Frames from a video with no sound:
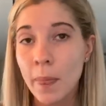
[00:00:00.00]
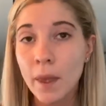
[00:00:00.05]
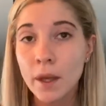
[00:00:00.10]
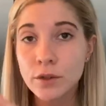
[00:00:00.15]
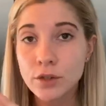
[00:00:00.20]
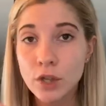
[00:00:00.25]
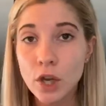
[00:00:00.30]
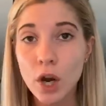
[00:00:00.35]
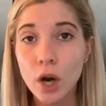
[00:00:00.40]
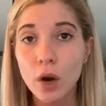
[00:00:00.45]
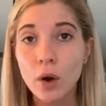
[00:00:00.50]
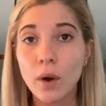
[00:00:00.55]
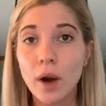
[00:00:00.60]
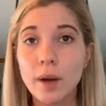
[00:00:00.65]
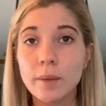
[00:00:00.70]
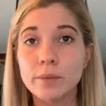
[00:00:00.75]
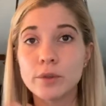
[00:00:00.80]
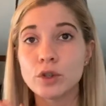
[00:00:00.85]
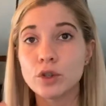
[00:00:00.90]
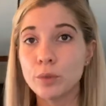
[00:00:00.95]
So
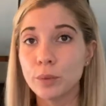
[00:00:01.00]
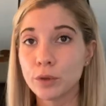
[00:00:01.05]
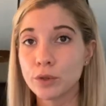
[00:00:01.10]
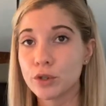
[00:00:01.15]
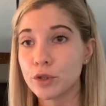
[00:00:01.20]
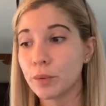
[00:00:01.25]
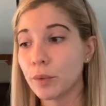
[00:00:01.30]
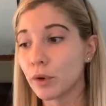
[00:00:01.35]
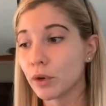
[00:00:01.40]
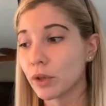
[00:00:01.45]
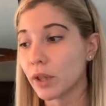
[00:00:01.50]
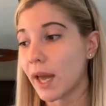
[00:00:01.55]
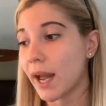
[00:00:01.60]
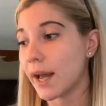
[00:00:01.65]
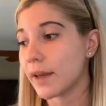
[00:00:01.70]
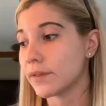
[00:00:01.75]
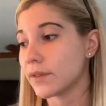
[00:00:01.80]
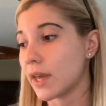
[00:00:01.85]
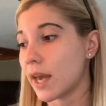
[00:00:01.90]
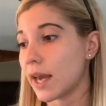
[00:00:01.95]
I'm super, super
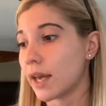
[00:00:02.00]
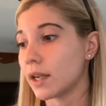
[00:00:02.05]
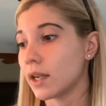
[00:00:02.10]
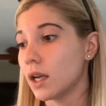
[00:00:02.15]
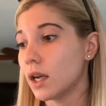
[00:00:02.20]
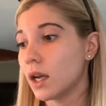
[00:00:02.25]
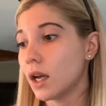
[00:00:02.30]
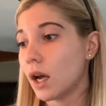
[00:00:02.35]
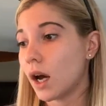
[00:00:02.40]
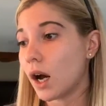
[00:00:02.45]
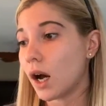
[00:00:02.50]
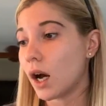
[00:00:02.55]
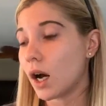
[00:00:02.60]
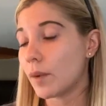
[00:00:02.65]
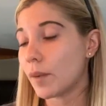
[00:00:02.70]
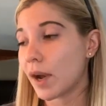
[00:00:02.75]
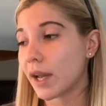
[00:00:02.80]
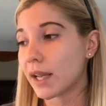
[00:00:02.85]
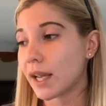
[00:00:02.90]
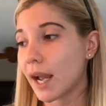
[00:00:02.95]
glad that
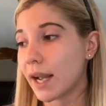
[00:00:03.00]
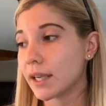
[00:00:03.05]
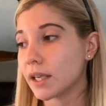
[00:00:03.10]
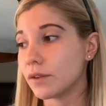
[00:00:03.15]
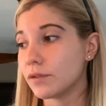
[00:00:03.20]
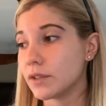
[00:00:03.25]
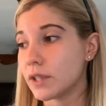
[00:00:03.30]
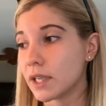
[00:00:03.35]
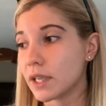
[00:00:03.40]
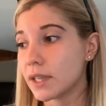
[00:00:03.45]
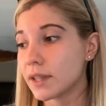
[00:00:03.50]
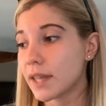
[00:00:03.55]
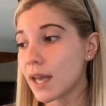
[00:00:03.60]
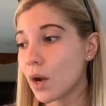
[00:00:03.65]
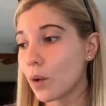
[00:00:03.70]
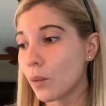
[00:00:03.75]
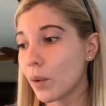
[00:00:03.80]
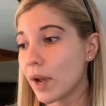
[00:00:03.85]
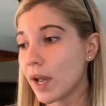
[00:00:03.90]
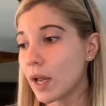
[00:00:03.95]
I kind of did it
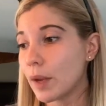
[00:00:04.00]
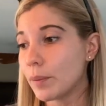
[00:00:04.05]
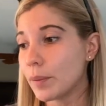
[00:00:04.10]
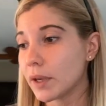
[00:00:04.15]
that way,